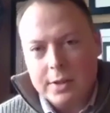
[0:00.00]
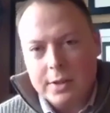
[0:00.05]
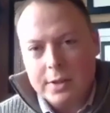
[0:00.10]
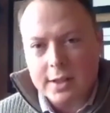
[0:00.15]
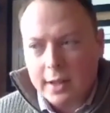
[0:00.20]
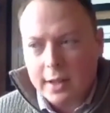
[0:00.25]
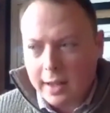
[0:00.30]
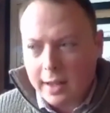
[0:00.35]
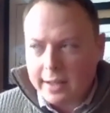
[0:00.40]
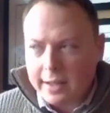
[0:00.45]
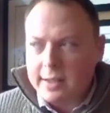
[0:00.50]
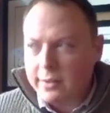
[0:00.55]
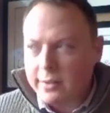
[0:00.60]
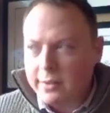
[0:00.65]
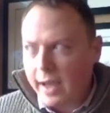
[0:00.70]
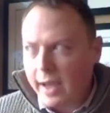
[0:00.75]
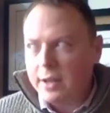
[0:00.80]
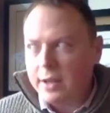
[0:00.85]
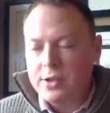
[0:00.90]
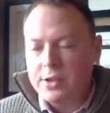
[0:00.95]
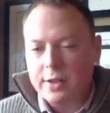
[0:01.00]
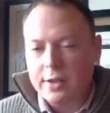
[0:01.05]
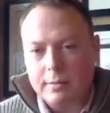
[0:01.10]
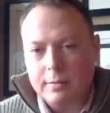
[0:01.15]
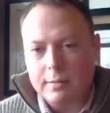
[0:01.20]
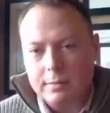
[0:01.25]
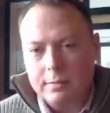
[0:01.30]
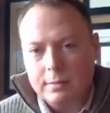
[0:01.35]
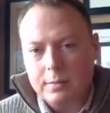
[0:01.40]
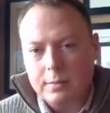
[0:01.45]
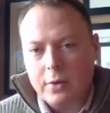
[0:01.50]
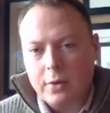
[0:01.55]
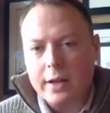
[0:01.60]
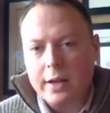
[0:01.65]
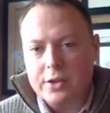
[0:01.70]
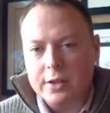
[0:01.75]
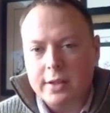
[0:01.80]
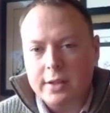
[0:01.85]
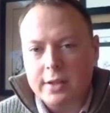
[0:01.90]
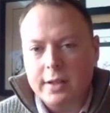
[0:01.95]
a collective action
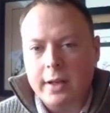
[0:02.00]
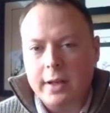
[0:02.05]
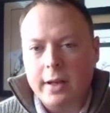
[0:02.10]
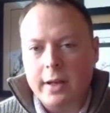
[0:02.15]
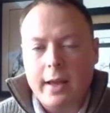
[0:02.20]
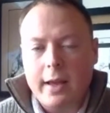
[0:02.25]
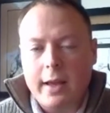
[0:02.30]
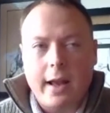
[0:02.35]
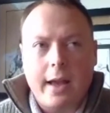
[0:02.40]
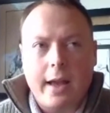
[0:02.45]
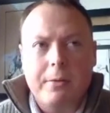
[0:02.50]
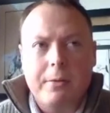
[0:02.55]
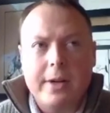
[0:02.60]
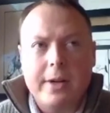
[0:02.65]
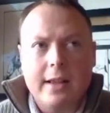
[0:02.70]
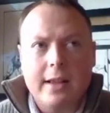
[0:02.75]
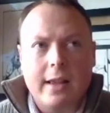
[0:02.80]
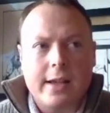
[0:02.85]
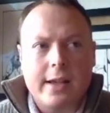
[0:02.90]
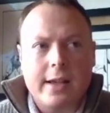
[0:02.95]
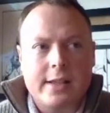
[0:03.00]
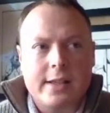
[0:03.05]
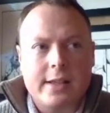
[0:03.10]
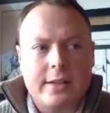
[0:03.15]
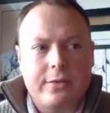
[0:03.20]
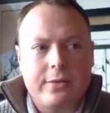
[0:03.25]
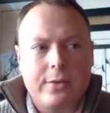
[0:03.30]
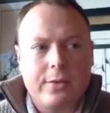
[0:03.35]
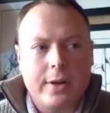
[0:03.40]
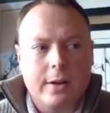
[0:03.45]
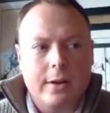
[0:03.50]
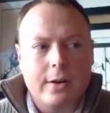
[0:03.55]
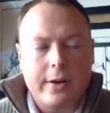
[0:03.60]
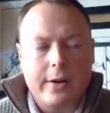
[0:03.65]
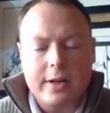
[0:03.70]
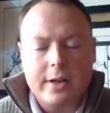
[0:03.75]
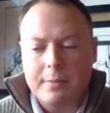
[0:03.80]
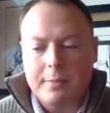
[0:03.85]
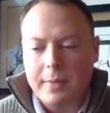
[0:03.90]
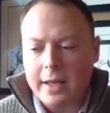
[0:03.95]
project. And I realized that if we are
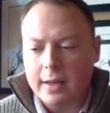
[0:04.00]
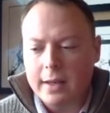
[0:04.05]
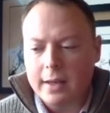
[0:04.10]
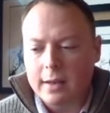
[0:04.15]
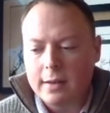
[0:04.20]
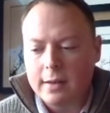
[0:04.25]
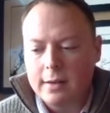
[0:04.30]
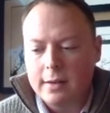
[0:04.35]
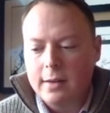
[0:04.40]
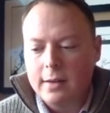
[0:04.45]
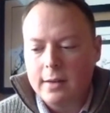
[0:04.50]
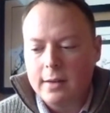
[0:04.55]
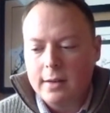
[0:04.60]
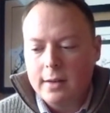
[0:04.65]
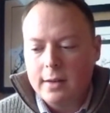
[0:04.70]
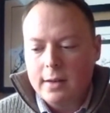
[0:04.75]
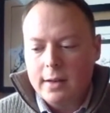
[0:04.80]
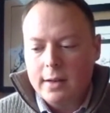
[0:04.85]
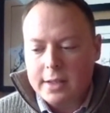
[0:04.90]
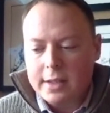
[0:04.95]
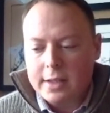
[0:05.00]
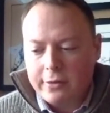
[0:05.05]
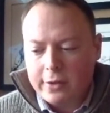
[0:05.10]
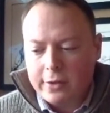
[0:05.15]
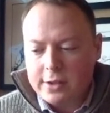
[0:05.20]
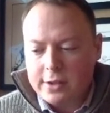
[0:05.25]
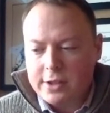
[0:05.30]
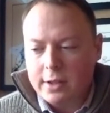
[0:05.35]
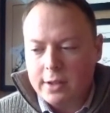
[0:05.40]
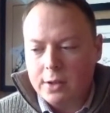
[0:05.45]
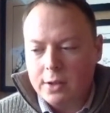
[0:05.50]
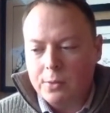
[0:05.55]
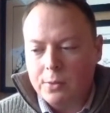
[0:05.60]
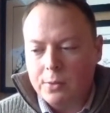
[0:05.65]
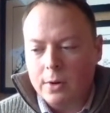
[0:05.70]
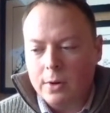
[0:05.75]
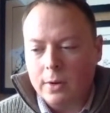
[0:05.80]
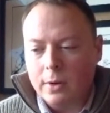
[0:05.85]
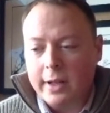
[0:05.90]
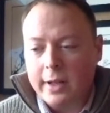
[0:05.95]
going to make a difference in the
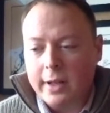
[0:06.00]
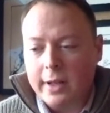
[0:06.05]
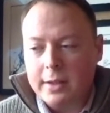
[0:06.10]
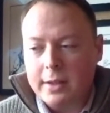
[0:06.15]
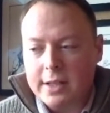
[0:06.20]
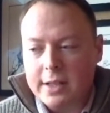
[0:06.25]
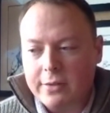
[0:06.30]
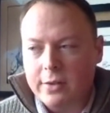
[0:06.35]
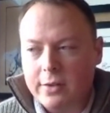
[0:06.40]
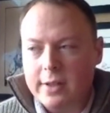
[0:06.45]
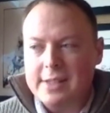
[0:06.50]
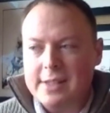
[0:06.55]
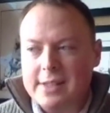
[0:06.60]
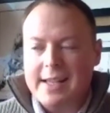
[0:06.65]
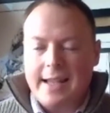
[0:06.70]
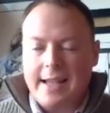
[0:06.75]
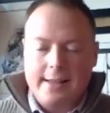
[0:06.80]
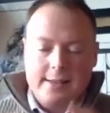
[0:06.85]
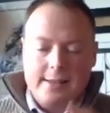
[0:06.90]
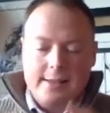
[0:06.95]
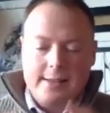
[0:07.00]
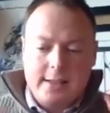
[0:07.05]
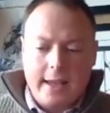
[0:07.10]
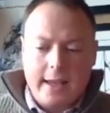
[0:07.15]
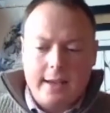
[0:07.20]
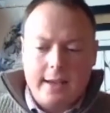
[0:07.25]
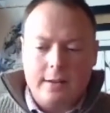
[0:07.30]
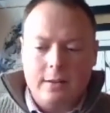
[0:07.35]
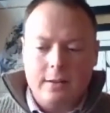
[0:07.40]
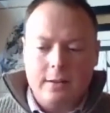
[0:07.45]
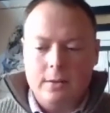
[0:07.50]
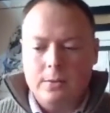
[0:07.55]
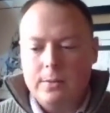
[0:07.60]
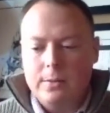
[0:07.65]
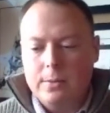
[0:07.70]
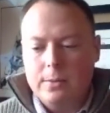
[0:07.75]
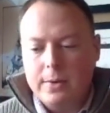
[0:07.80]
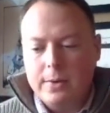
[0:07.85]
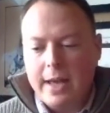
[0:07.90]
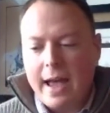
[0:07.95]
world and a difference at scale,
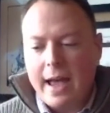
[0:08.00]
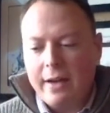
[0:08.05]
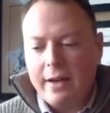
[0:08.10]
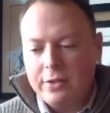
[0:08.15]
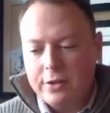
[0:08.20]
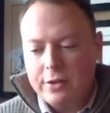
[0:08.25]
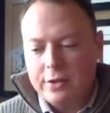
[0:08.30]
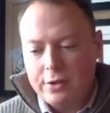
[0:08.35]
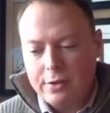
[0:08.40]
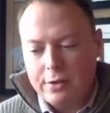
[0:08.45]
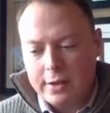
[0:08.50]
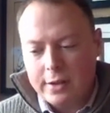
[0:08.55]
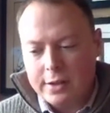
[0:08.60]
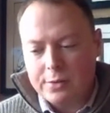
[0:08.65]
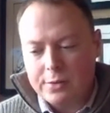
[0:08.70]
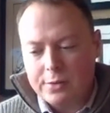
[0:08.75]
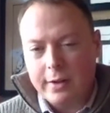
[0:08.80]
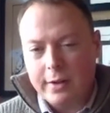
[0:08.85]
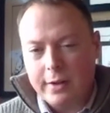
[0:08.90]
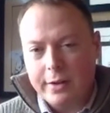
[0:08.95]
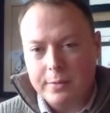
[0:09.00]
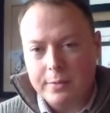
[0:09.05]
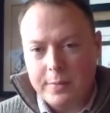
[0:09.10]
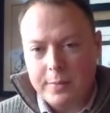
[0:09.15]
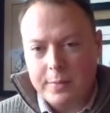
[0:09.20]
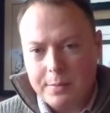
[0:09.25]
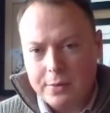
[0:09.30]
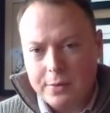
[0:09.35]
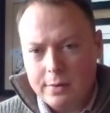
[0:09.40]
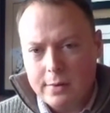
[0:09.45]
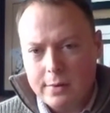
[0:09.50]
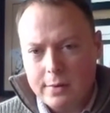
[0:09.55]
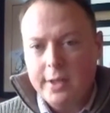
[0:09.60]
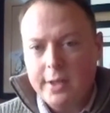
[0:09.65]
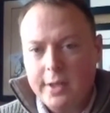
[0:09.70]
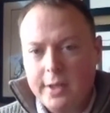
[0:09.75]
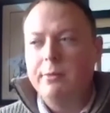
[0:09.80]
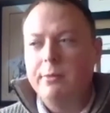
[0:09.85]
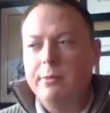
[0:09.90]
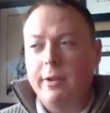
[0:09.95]
we have to do this with other people,
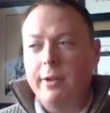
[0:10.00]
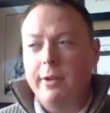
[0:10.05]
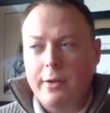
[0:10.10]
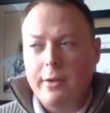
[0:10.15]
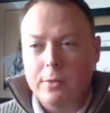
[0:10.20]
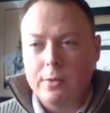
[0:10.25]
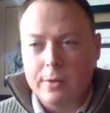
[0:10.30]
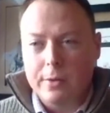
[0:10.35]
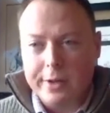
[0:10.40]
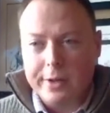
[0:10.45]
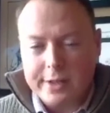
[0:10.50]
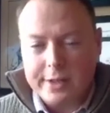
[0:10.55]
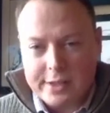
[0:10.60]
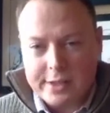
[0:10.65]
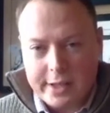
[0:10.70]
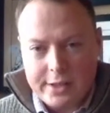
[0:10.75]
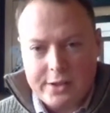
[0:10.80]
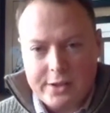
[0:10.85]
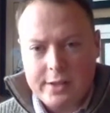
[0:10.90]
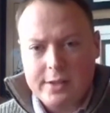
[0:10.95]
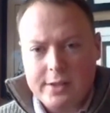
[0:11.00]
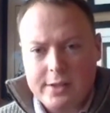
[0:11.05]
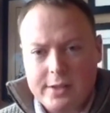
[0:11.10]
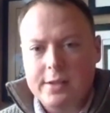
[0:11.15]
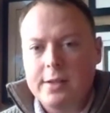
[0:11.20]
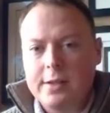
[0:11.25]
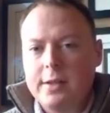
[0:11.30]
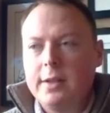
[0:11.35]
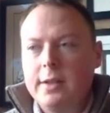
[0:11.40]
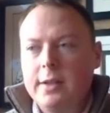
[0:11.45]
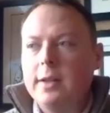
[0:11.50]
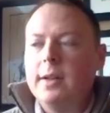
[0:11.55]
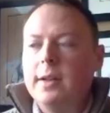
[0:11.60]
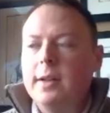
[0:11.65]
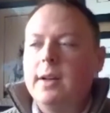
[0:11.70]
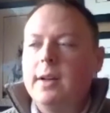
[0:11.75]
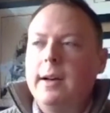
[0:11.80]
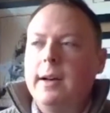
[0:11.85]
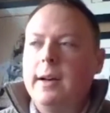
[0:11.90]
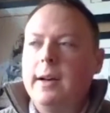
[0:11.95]
with other organizations.
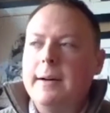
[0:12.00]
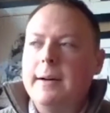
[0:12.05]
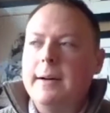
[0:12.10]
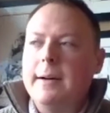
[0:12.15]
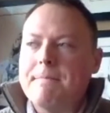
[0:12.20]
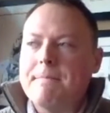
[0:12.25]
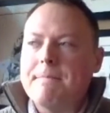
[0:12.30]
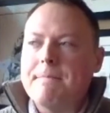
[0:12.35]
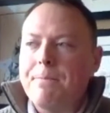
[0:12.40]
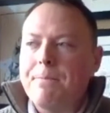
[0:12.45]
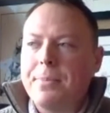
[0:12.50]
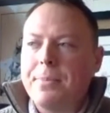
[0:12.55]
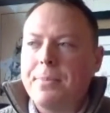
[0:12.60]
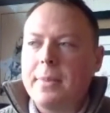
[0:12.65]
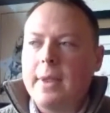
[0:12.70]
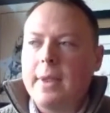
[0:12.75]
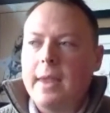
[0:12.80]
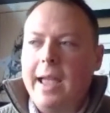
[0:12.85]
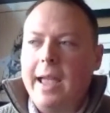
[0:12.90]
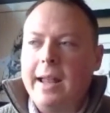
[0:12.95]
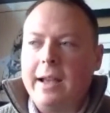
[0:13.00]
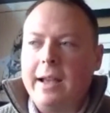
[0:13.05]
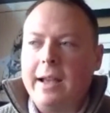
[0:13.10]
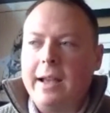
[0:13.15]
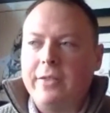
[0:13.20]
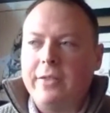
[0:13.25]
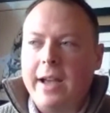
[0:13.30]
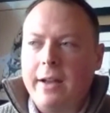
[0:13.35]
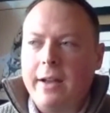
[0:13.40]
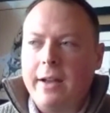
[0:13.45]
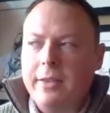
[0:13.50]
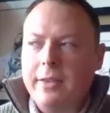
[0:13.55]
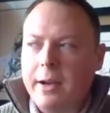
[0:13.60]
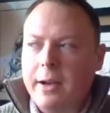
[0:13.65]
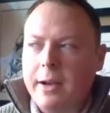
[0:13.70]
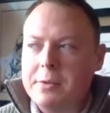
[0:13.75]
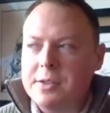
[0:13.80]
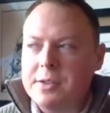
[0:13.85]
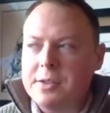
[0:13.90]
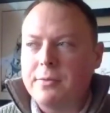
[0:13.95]
And I found that I
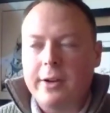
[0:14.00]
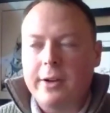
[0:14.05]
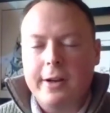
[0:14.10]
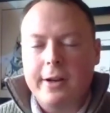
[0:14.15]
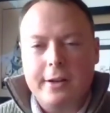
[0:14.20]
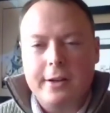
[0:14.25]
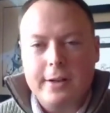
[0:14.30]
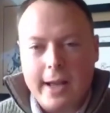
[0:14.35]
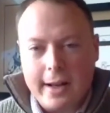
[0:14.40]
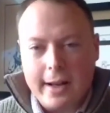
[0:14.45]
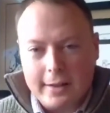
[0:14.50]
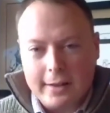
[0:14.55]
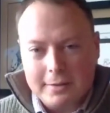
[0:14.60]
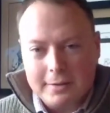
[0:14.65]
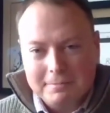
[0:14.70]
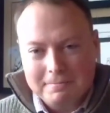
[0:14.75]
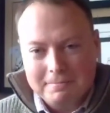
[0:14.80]
wasn't very good at